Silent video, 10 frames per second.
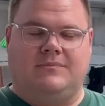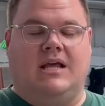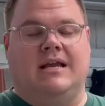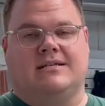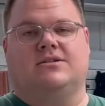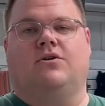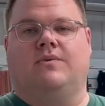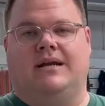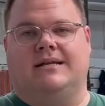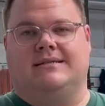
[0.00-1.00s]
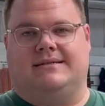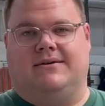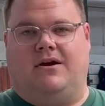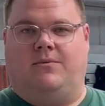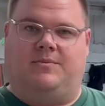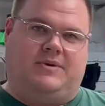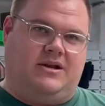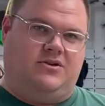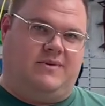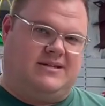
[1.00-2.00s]
and it's not reading zero with
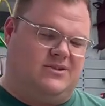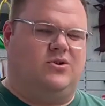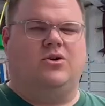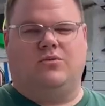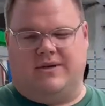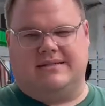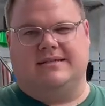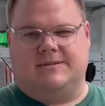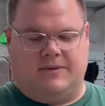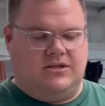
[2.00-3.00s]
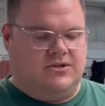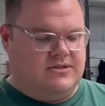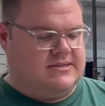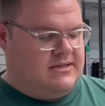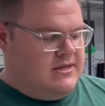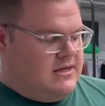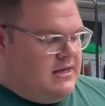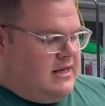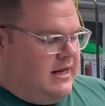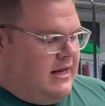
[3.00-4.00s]
brand new resin or resin that's been used
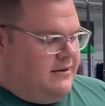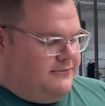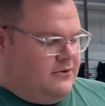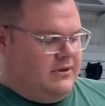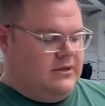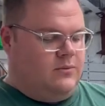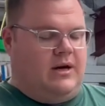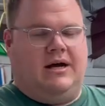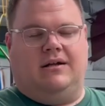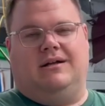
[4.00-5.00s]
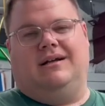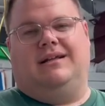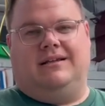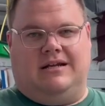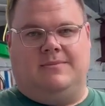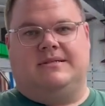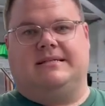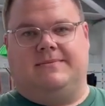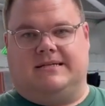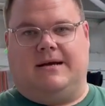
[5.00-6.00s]
for a little while. The numbers
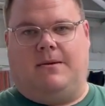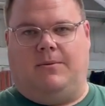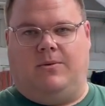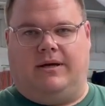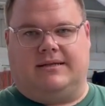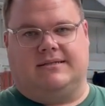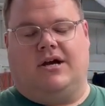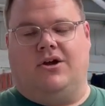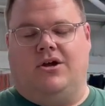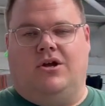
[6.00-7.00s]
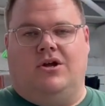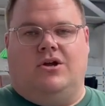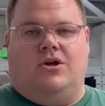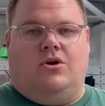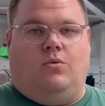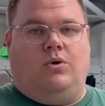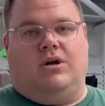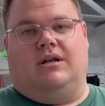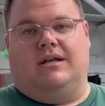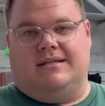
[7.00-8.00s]
seem to come up quick. So
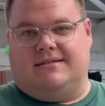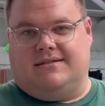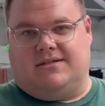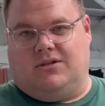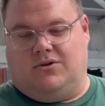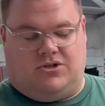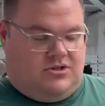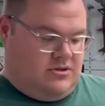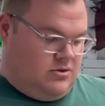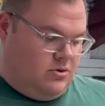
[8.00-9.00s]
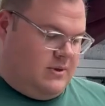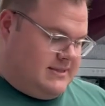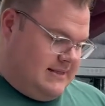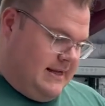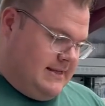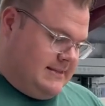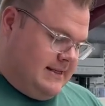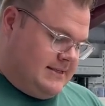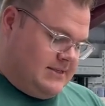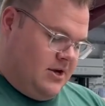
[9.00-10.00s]
what is the solution, or what's the
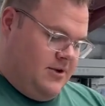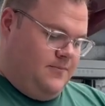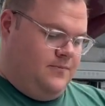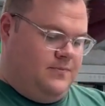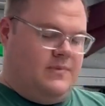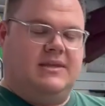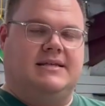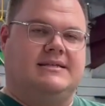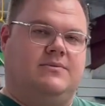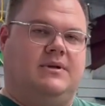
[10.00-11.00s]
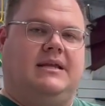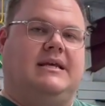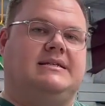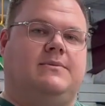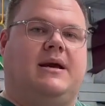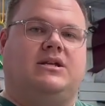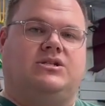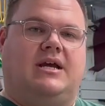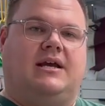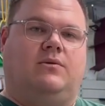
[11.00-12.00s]
answer? So there's a really easy way to
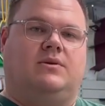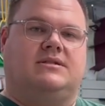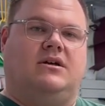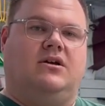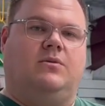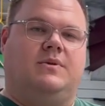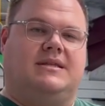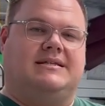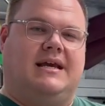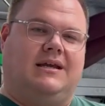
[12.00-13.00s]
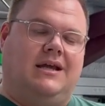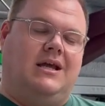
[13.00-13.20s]
check what's going on with your tank.